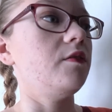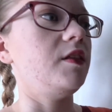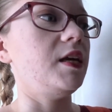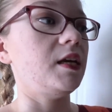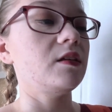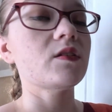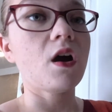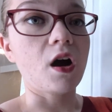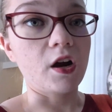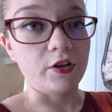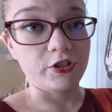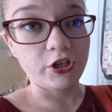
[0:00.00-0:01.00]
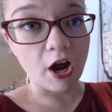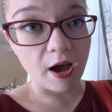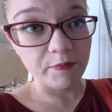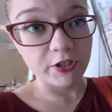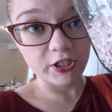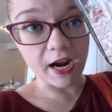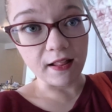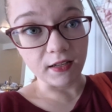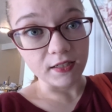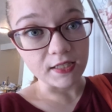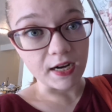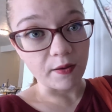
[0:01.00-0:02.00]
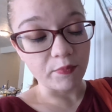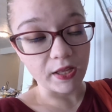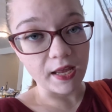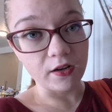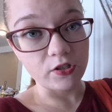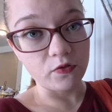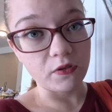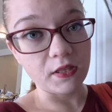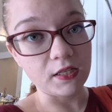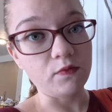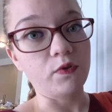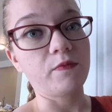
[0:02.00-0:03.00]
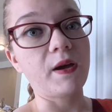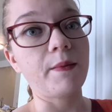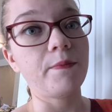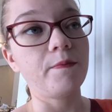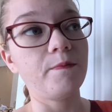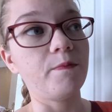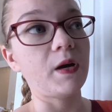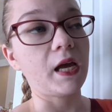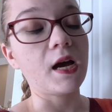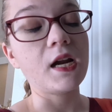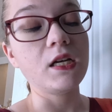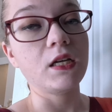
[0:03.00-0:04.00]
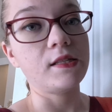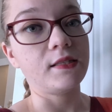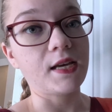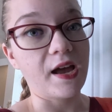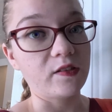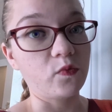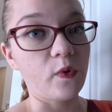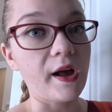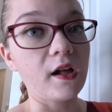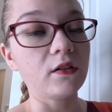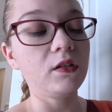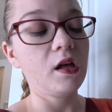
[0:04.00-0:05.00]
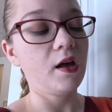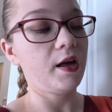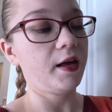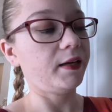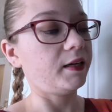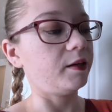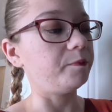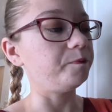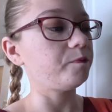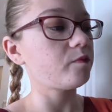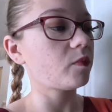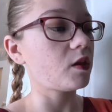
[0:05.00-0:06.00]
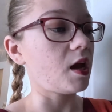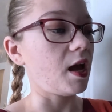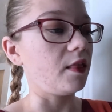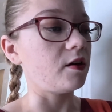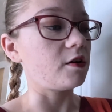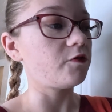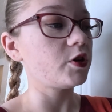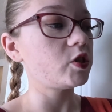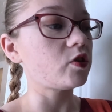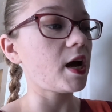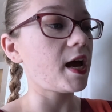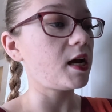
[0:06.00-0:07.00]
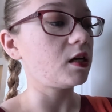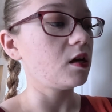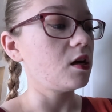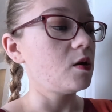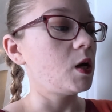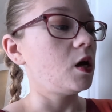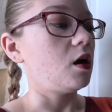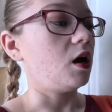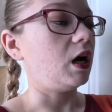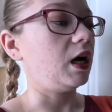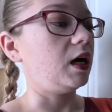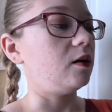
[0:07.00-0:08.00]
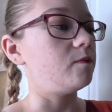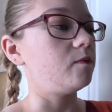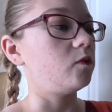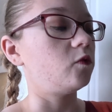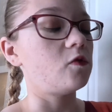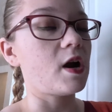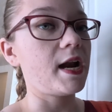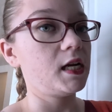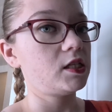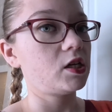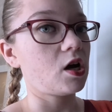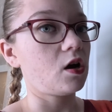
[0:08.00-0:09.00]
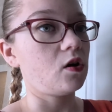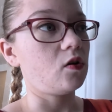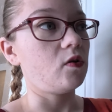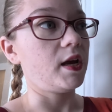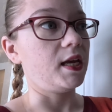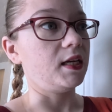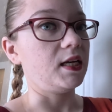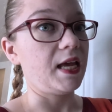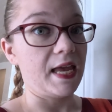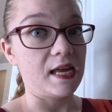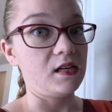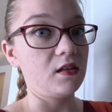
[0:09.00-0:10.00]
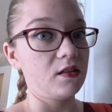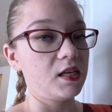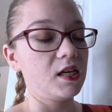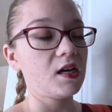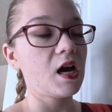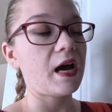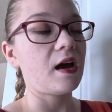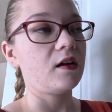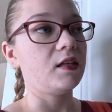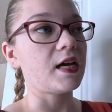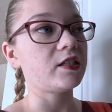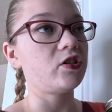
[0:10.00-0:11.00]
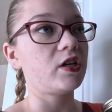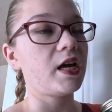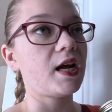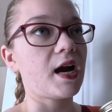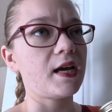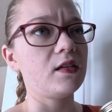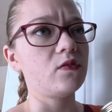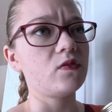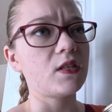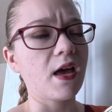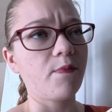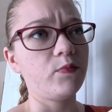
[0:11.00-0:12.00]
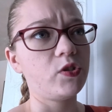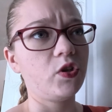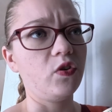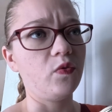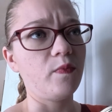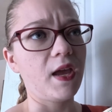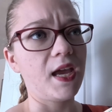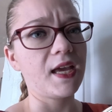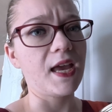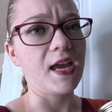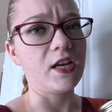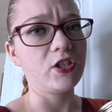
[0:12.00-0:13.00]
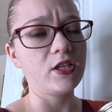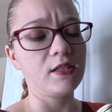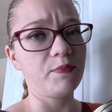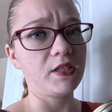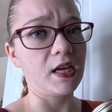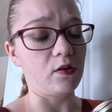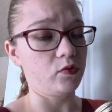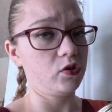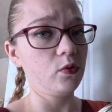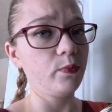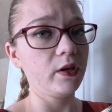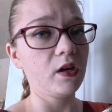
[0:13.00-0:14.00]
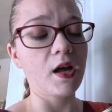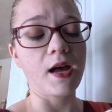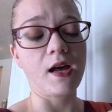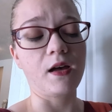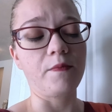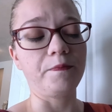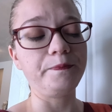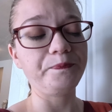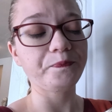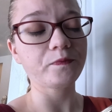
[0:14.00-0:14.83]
These are chopped shallots, and I plan on doing this with my onions as well. And they're freeze-dried, ready to go in anything. Yesterday I used them to make a cheesy potato soup. I